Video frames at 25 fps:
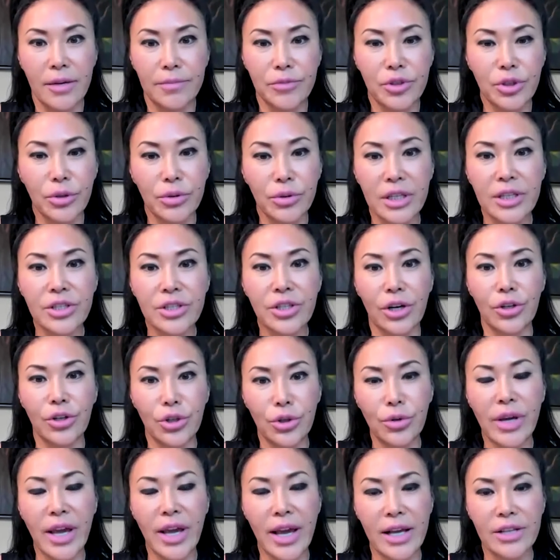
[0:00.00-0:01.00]
So these are
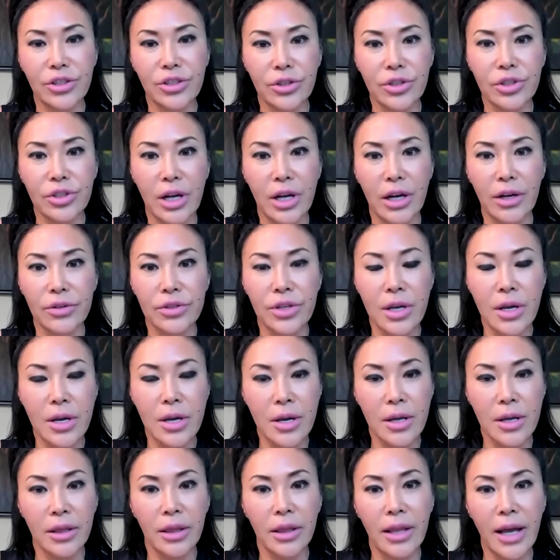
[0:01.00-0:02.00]
new cancer cells
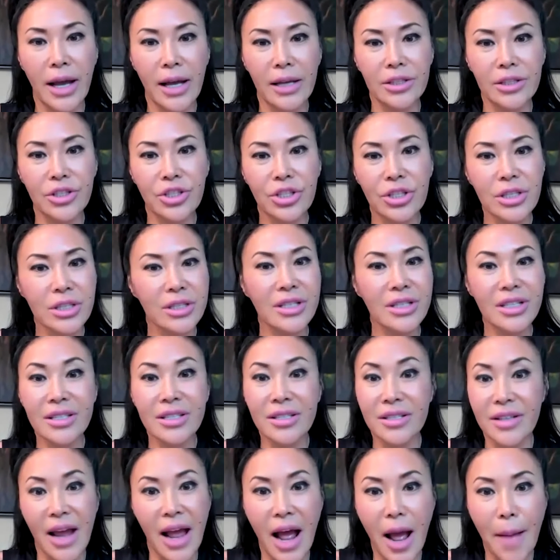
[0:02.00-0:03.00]
that just
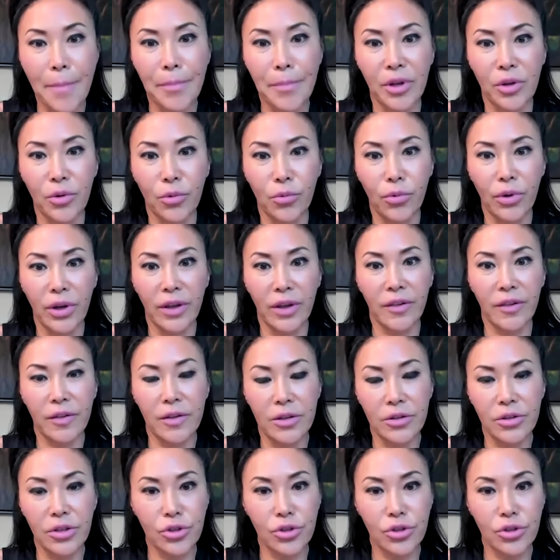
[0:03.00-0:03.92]
doesn't happen with